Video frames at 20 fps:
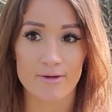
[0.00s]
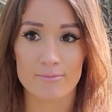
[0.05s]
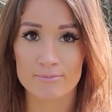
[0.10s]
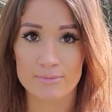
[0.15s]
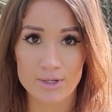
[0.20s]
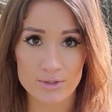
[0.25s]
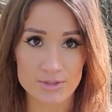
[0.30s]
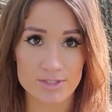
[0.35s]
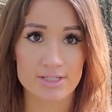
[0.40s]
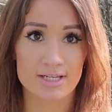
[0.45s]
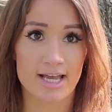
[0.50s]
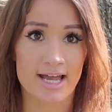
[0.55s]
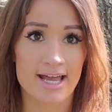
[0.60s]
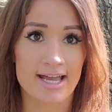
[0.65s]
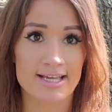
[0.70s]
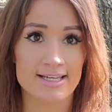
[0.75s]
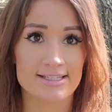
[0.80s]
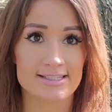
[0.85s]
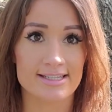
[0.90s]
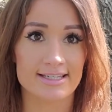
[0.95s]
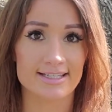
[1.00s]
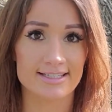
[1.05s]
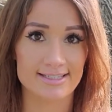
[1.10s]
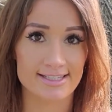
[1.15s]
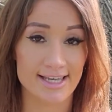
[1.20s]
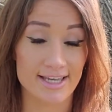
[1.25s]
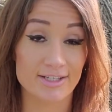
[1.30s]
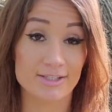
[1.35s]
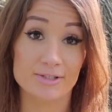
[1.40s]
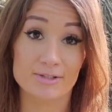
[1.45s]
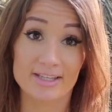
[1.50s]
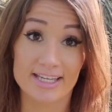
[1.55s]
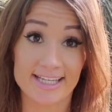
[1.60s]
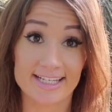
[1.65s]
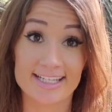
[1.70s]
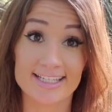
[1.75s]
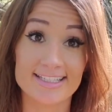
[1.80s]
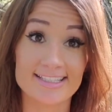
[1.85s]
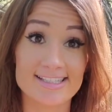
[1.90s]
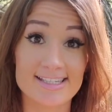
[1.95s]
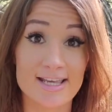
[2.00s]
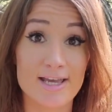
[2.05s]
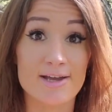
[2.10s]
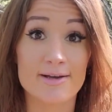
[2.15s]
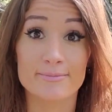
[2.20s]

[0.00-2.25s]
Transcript: Most guys, I could tell you ladies,